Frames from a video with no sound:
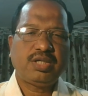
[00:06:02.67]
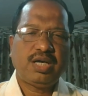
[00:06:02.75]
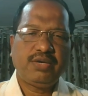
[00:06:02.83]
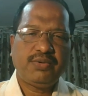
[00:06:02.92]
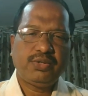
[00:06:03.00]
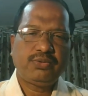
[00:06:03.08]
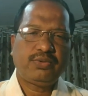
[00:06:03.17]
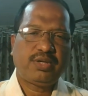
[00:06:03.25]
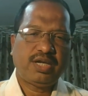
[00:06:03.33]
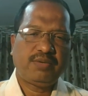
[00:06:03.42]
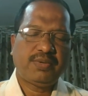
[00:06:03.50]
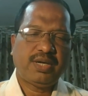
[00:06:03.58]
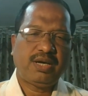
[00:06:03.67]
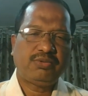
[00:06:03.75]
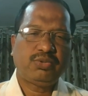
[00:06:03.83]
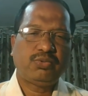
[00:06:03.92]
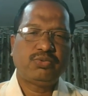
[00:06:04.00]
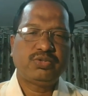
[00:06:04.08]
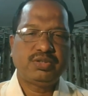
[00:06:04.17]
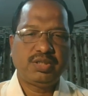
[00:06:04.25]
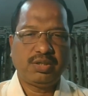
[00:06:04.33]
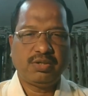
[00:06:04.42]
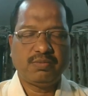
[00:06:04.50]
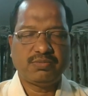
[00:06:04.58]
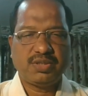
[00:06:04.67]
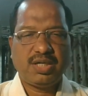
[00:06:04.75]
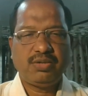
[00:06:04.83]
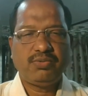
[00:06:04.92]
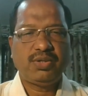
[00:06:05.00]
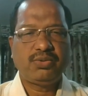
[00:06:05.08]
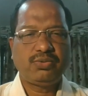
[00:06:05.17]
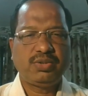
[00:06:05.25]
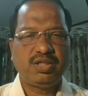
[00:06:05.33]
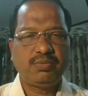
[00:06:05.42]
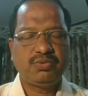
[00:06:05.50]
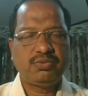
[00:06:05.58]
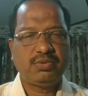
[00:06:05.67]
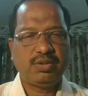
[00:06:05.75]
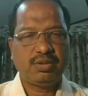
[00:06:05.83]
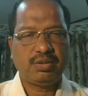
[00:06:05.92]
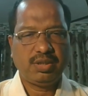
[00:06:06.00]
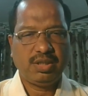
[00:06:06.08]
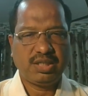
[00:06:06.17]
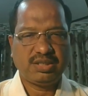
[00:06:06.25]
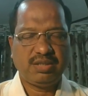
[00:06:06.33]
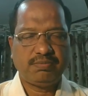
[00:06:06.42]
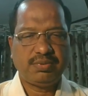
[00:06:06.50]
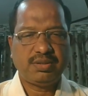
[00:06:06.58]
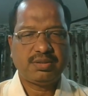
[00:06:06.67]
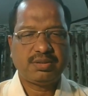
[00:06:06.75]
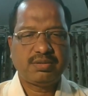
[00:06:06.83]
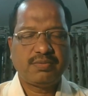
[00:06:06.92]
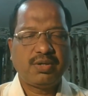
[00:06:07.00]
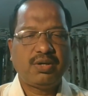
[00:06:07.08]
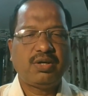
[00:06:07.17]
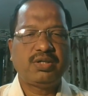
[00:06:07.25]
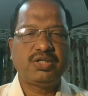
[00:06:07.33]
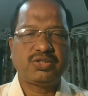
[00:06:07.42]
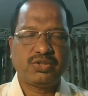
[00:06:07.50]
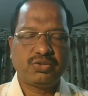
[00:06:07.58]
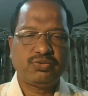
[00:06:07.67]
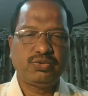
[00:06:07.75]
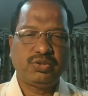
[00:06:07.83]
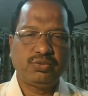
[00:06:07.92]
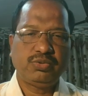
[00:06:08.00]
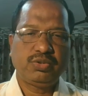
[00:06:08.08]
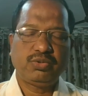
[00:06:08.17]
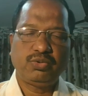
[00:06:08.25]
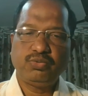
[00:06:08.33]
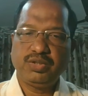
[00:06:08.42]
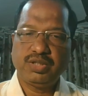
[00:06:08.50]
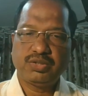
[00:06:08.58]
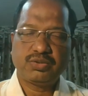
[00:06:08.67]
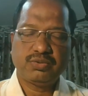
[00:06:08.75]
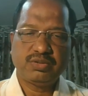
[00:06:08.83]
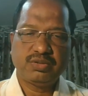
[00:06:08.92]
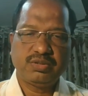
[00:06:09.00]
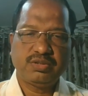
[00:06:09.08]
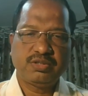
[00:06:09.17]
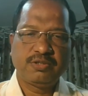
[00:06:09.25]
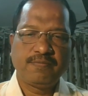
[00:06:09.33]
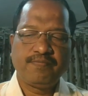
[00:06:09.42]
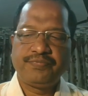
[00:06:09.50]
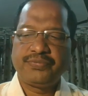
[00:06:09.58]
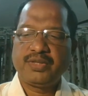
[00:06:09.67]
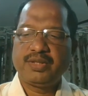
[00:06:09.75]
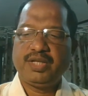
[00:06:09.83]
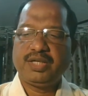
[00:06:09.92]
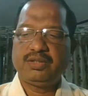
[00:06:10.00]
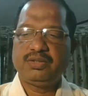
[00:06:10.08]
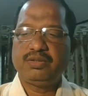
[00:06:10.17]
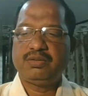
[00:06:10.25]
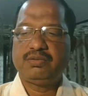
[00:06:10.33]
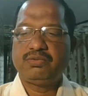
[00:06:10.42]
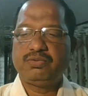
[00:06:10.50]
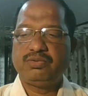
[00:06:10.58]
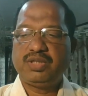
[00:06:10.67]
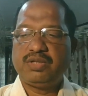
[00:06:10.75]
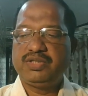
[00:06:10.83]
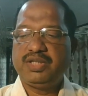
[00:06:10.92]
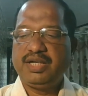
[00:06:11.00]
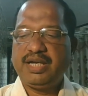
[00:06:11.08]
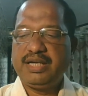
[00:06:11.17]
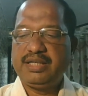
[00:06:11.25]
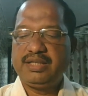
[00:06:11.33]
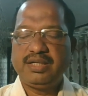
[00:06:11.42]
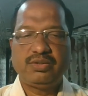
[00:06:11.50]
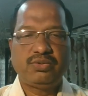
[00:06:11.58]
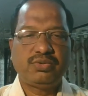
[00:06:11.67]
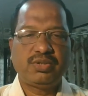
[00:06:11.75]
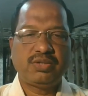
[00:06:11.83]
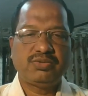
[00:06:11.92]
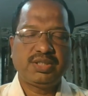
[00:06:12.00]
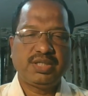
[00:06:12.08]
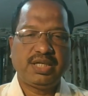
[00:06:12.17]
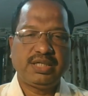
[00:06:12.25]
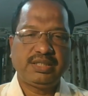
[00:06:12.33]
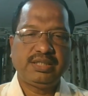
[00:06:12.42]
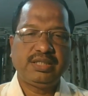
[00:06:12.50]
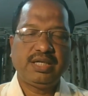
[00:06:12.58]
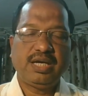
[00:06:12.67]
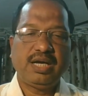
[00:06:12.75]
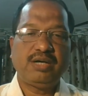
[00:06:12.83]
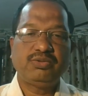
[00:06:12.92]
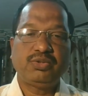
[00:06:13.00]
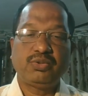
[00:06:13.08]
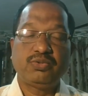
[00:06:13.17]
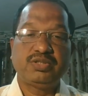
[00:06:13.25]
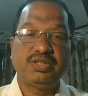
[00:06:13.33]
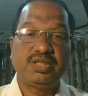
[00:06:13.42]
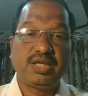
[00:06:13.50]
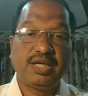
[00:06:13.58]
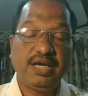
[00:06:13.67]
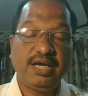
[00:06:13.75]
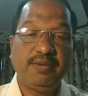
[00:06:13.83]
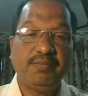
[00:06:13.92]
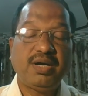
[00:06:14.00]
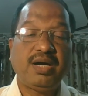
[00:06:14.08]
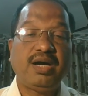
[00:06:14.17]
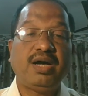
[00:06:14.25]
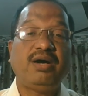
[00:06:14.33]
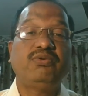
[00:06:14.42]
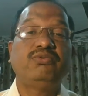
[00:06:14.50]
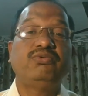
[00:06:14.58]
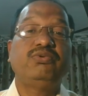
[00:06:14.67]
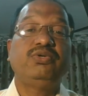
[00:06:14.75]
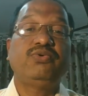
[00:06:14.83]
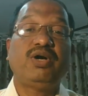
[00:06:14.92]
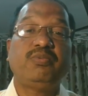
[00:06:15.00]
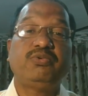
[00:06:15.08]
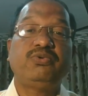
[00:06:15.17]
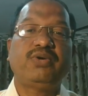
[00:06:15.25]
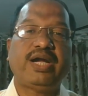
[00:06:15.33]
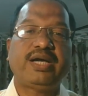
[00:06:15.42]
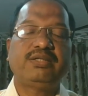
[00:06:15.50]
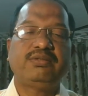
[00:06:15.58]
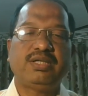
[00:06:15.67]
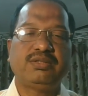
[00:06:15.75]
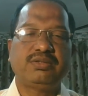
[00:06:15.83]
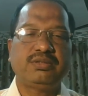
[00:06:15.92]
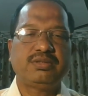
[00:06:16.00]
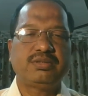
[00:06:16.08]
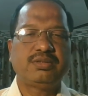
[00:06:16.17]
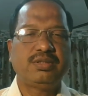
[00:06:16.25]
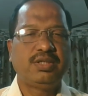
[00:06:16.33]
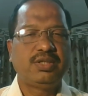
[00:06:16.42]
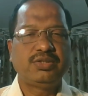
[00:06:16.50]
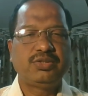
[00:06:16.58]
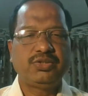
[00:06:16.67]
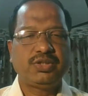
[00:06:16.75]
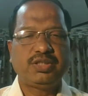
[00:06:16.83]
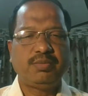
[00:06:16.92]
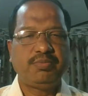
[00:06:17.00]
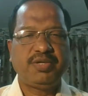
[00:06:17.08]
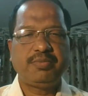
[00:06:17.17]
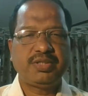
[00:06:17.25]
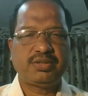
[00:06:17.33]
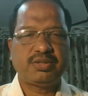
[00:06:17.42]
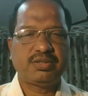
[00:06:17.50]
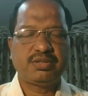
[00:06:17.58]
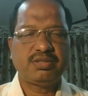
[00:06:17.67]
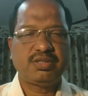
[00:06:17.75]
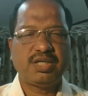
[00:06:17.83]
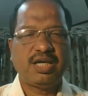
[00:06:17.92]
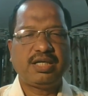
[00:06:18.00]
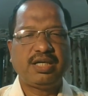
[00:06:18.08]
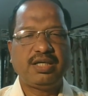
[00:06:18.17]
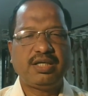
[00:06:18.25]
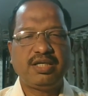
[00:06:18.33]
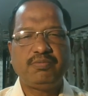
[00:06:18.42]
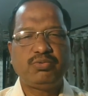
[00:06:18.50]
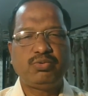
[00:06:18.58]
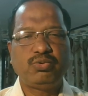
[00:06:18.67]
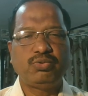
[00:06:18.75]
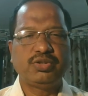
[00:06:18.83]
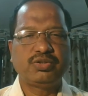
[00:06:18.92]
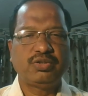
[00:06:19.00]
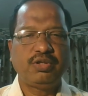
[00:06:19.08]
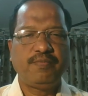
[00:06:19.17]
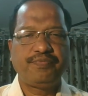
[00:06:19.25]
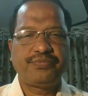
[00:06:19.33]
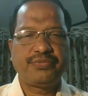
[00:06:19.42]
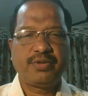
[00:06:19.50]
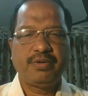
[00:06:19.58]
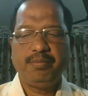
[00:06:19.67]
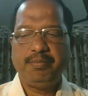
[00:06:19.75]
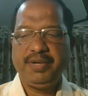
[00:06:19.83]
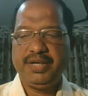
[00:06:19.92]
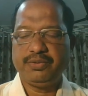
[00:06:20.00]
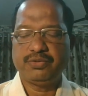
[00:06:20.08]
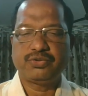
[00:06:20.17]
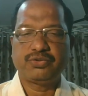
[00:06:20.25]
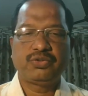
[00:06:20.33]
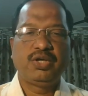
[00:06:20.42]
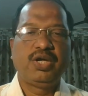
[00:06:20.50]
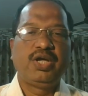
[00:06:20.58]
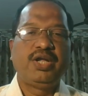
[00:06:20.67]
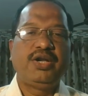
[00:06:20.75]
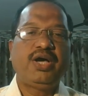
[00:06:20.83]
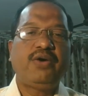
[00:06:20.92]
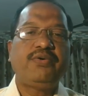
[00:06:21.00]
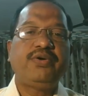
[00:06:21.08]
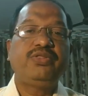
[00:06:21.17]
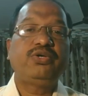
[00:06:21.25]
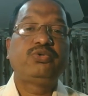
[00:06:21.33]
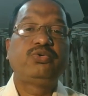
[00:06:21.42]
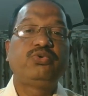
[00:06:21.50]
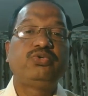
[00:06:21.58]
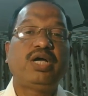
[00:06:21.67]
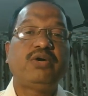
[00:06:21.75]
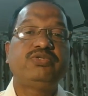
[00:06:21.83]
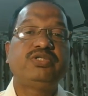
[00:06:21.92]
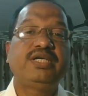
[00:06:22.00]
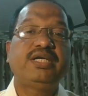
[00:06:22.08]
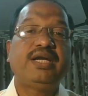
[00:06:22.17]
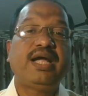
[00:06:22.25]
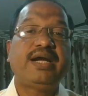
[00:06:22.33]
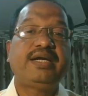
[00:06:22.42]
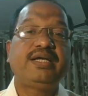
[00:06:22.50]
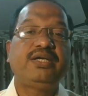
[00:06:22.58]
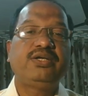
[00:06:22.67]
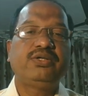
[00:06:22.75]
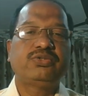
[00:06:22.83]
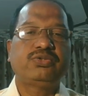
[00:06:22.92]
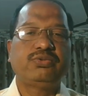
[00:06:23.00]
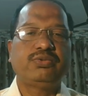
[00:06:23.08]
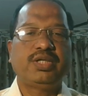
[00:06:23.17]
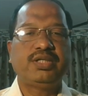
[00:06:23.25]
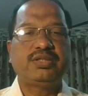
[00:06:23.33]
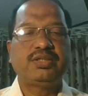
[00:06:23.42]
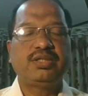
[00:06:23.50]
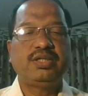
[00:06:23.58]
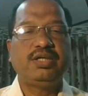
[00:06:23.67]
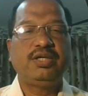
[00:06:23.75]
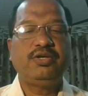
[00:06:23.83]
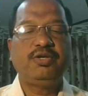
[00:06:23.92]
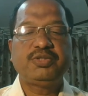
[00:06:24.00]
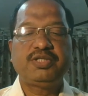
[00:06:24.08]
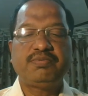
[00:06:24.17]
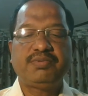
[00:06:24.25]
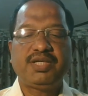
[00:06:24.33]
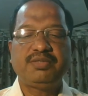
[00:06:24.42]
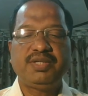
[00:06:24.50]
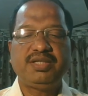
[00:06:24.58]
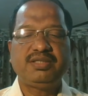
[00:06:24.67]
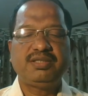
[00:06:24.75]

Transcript: I want to clarify how the question comes. I want to give you the examples or discuss with you the 2 years questions, that is the 2019 and 2018, how the question came, how you have to write the answers. Just a brief discussions I can give through this the videos. Now in the 2019, dear students, you will be surprised. Very